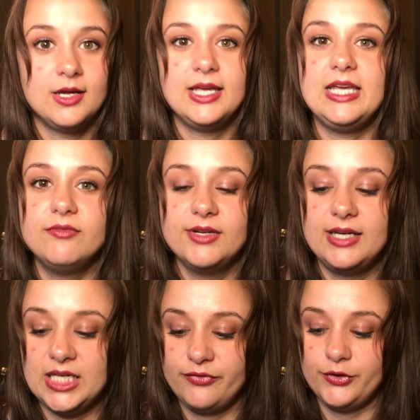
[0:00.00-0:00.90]
even
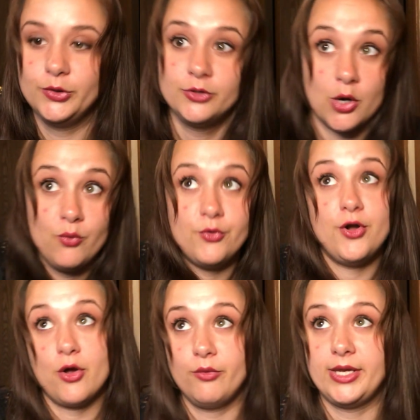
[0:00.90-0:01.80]
if you don't
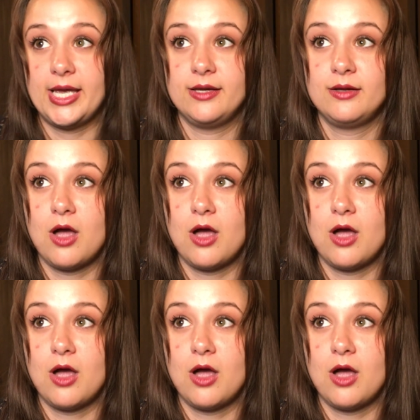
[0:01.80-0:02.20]
know yet.